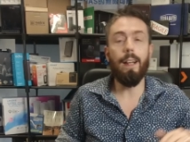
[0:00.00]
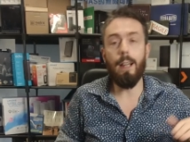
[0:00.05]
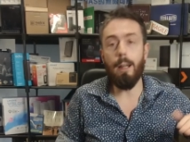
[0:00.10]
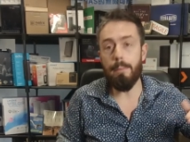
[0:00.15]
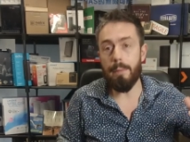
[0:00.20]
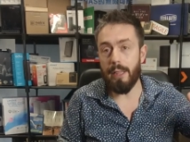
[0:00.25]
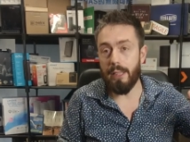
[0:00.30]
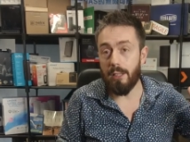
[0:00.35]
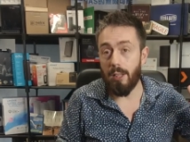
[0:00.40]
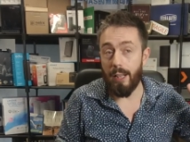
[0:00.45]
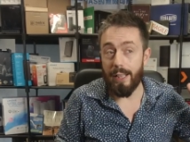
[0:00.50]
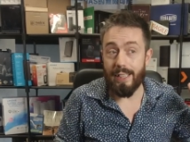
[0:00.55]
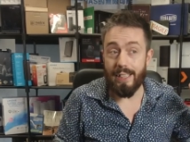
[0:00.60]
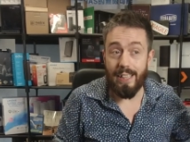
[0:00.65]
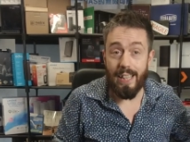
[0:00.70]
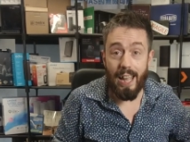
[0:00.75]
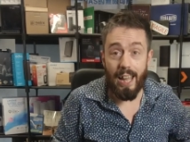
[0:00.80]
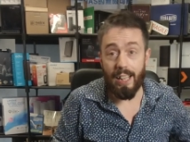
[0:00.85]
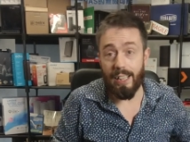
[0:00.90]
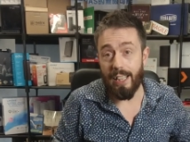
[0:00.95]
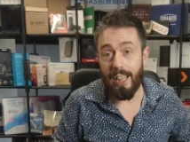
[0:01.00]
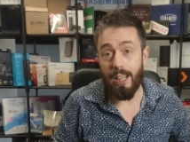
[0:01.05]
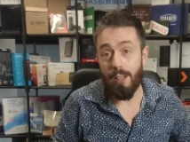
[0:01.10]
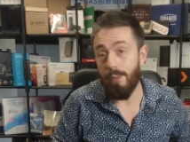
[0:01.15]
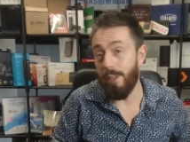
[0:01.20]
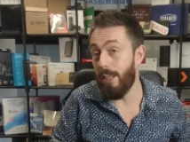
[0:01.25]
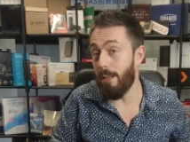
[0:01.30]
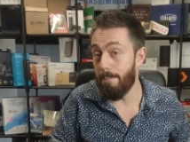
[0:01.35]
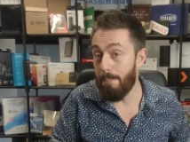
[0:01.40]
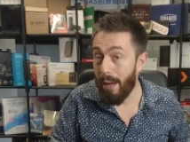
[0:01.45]
and companies like
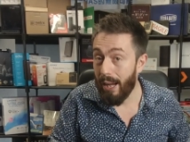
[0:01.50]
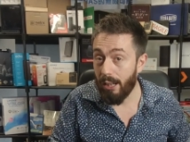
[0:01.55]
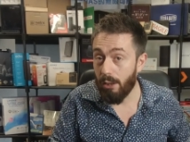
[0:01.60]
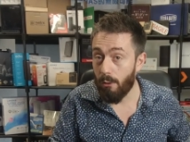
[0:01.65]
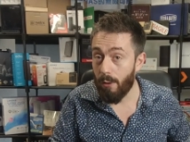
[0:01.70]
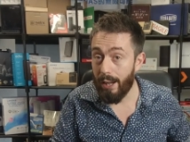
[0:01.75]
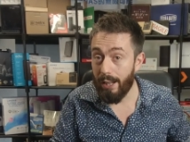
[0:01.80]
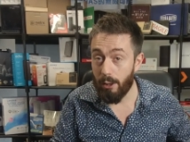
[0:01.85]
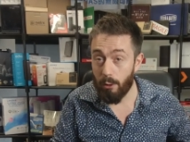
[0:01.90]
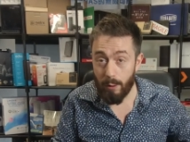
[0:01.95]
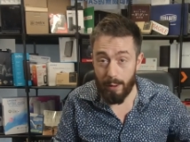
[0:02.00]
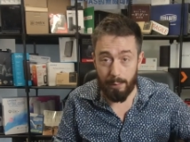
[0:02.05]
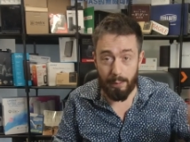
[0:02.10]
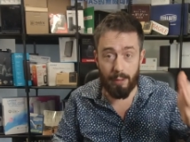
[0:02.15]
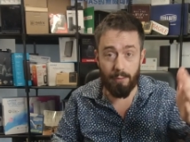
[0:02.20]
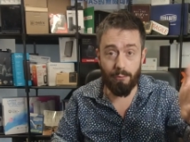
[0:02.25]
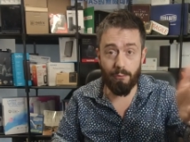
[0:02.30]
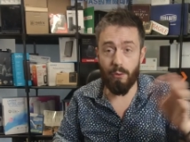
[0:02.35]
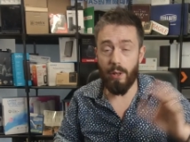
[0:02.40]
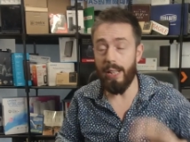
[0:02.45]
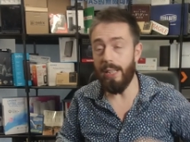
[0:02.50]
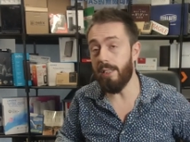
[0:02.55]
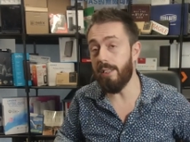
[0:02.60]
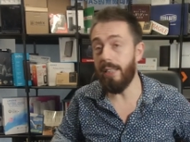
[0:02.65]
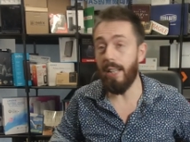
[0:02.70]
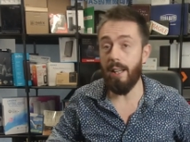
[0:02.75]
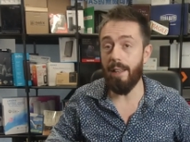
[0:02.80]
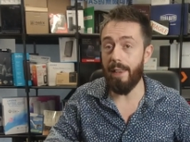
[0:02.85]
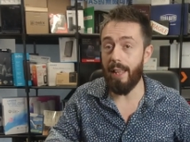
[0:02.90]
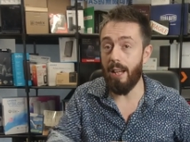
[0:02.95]
Netgear in the background, or even
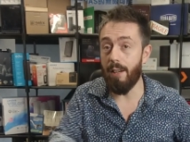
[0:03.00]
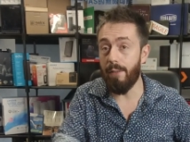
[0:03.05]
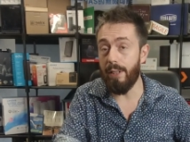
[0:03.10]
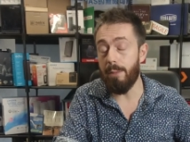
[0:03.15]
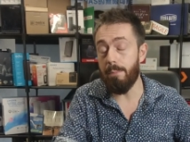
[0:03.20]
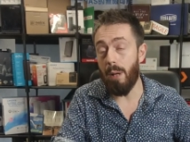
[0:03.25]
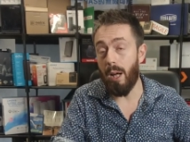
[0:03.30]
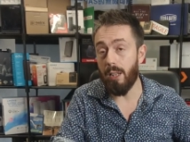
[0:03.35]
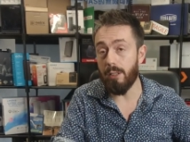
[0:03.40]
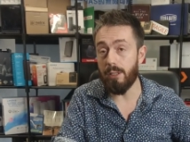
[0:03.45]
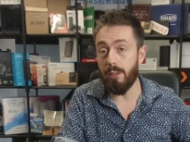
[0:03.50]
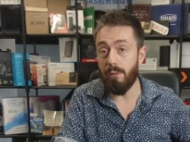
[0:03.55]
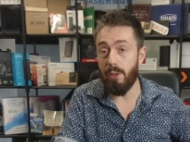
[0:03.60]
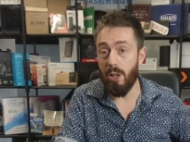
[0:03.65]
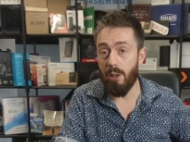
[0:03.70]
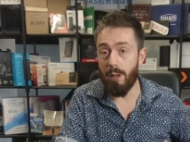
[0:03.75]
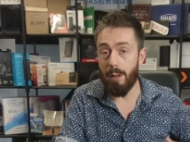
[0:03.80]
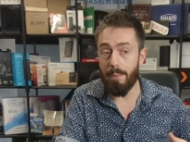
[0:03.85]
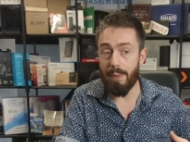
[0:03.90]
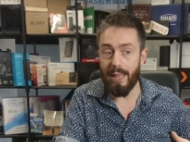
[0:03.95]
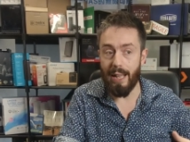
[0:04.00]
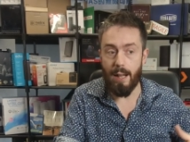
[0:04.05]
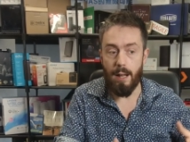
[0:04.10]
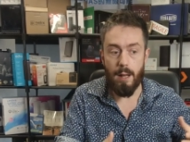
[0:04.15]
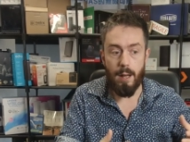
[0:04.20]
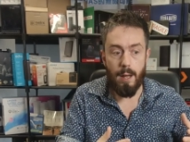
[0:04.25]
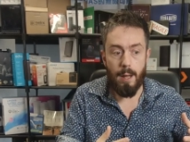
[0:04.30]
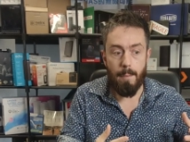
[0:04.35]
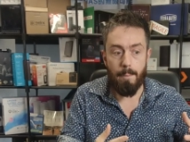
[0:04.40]
Fritz out there in parts of Europe, that